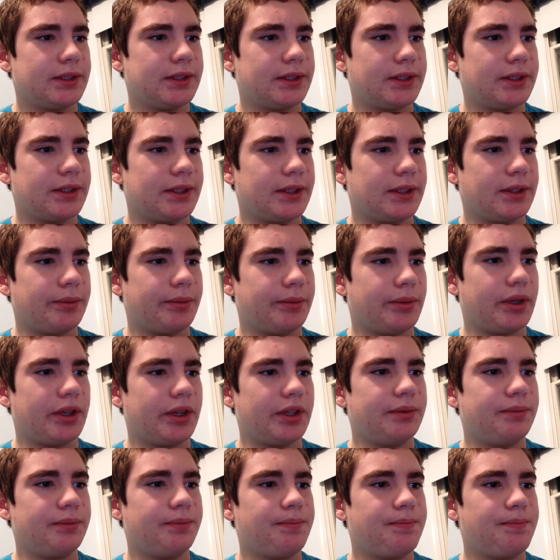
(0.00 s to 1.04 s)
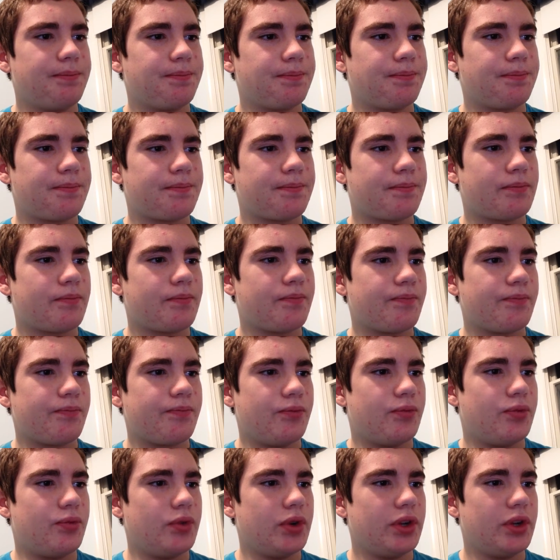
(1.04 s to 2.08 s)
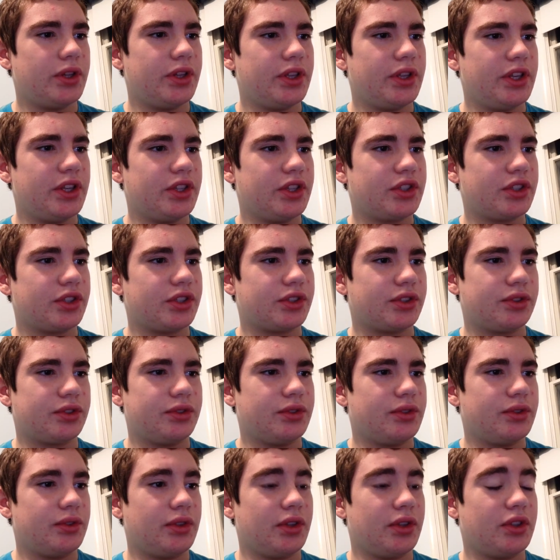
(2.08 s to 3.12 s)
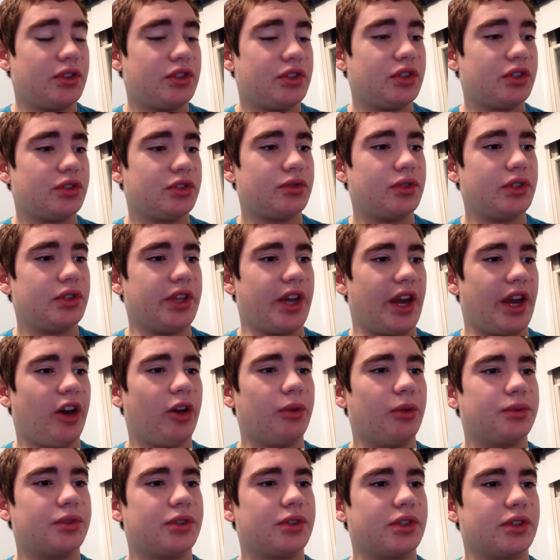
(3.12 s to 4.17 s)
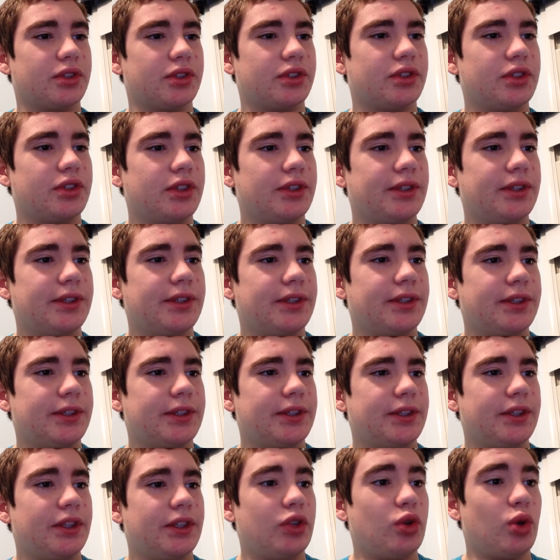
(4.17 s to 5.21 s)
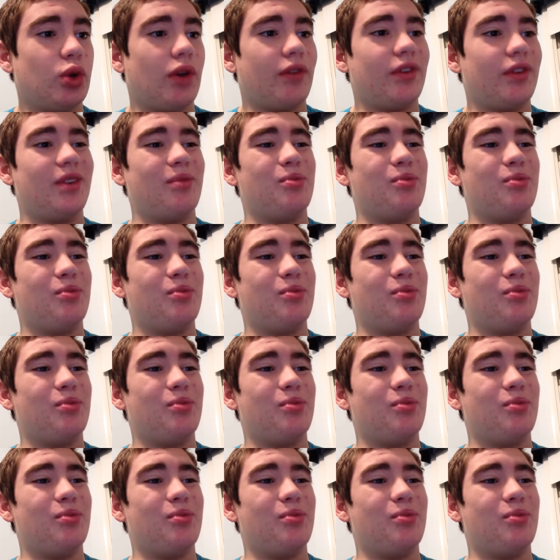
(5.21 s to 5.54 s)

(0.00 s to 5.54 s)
But really, it just really helps because you have an